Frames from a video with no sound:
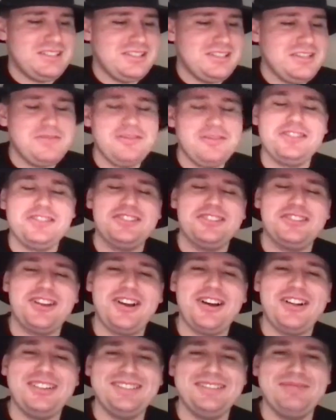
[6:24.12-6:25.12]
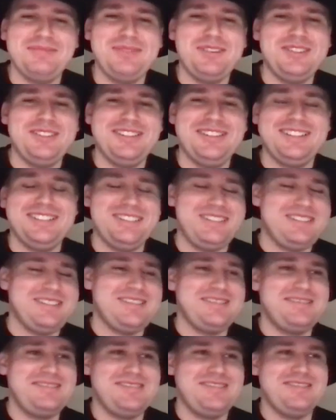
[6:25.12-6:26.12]
different style of music, you
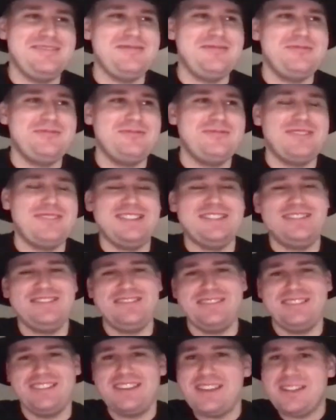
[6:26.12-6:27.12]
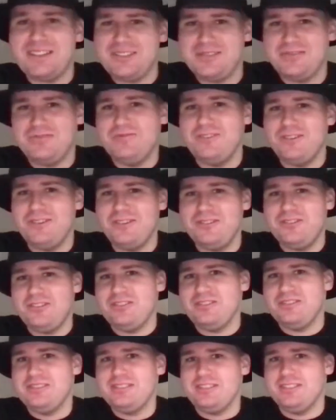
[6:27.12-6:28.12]
know, to all the way to Guns N'
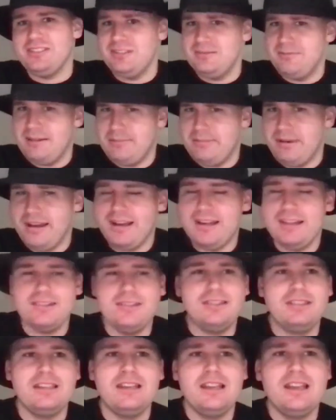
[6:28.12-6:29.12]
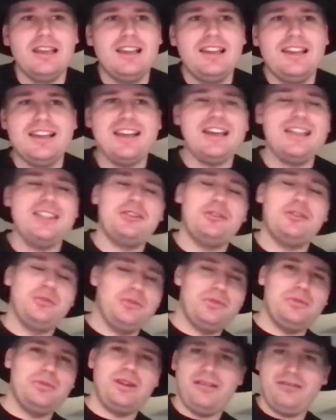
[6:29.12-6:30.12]
Roses, to Jimmy Barnes, and then all
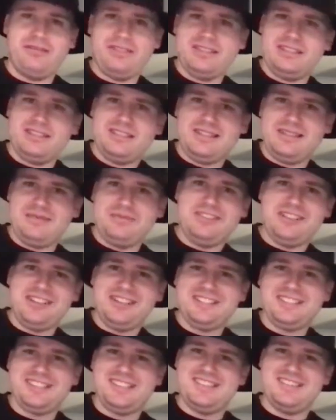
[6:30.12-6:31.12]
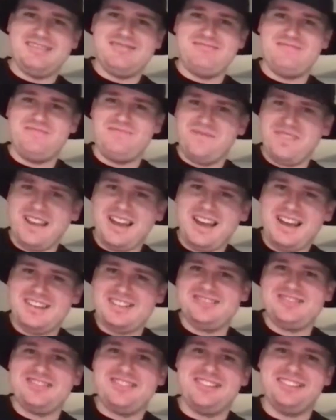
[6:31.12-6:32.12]
the way over to Slim Dusty,
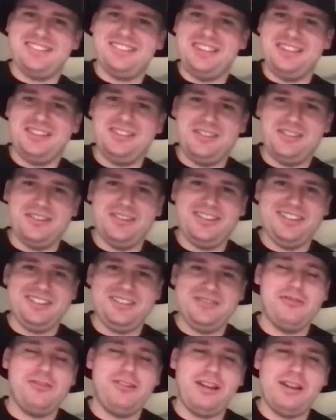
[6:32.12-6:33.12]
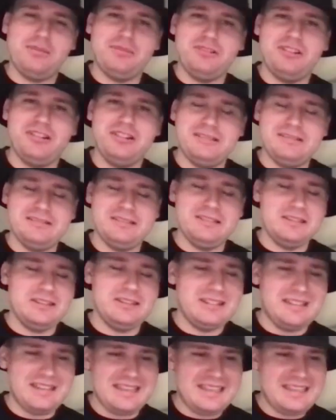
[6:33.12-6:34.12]
artists like Lee Kernaghan, who I admire a
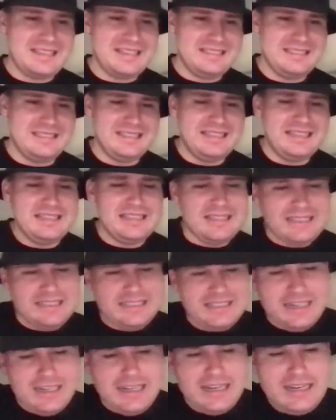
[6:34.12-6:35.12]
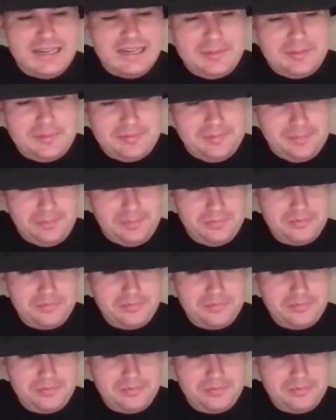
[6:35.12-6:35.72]
lot. And um,